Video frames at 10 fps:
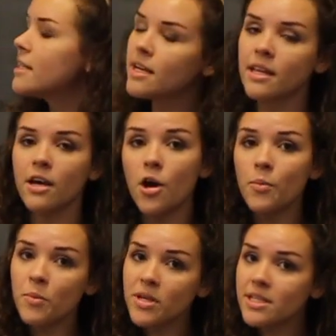see that in the
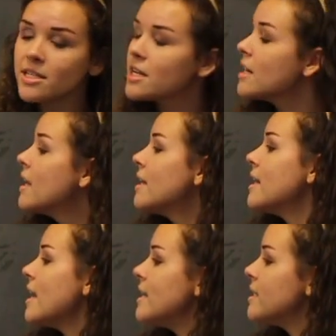open position,
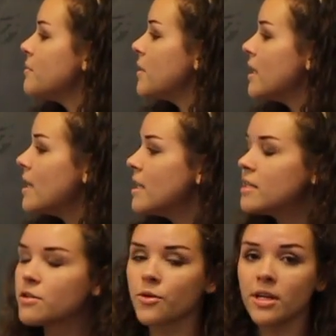the ATP
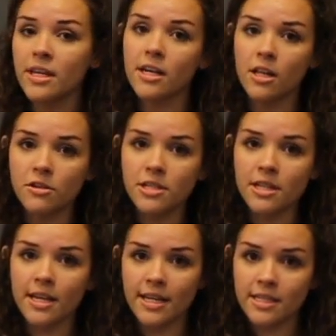is really close to
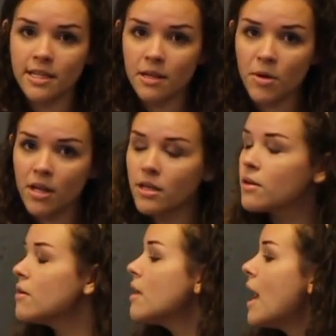the histidine
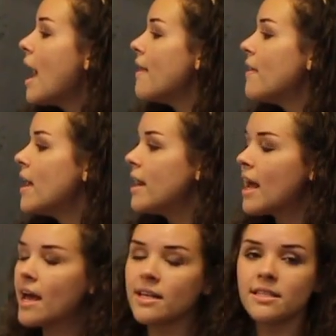molecule, and then
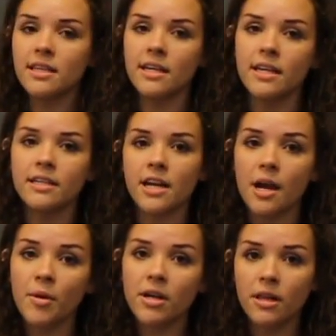as the
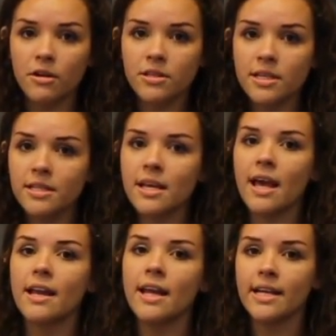dimer closes
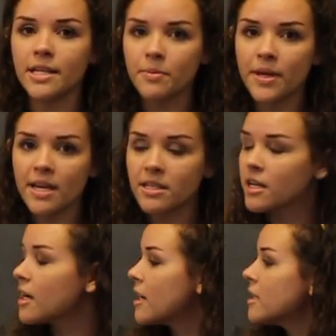and ATPase
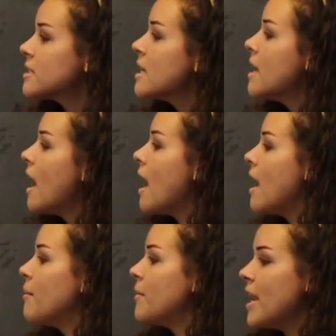occurs,
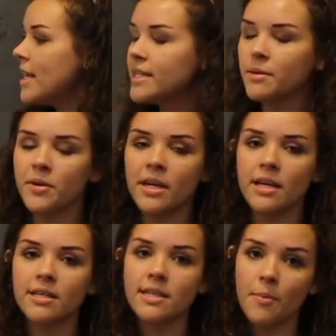the
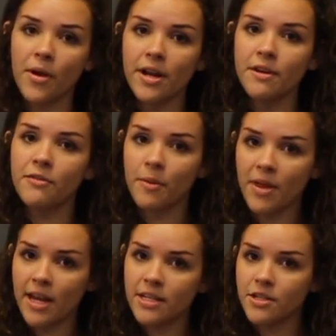ATP is separated from
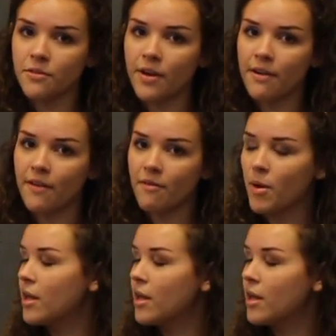the H255